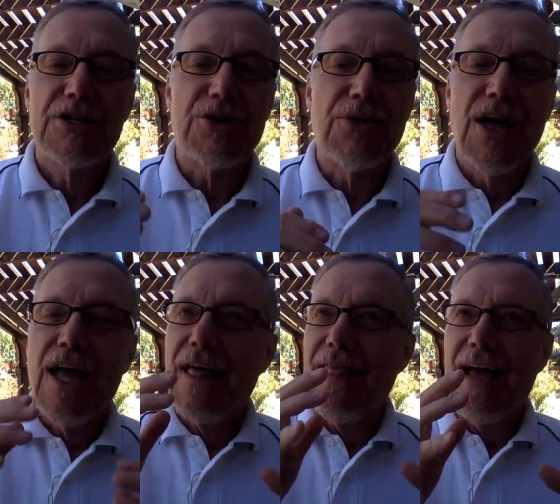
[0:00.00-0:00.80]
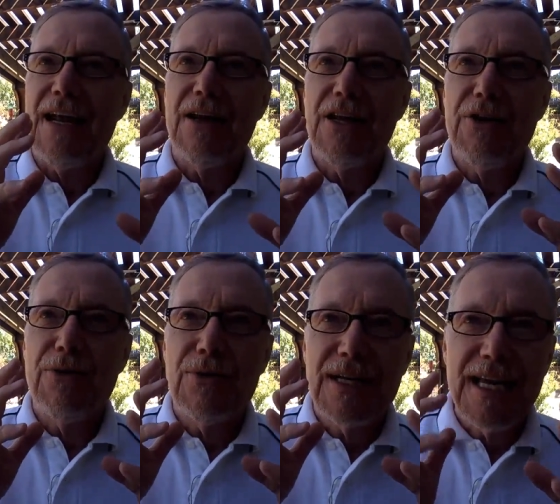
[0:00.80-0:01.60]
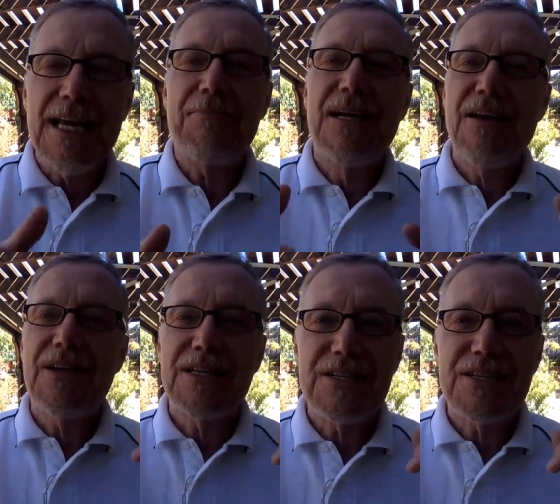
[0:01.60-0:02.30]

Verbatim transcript: so that you keep giving